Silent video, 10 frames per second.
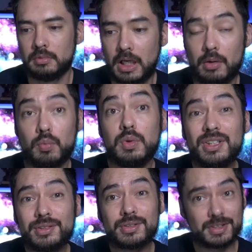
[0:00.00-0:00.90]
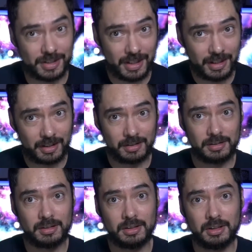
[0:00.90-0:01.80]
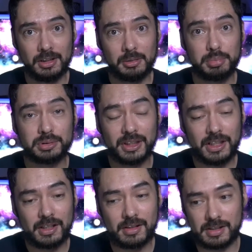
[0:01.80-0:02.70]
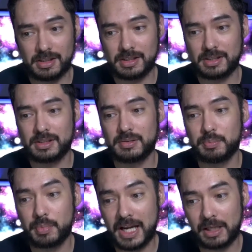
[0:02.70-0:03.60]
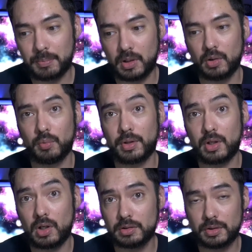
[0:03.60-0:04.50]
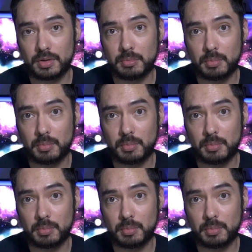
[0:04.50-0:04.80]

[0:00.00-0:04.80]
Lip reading: I will say, playing this backbone with Call of Duty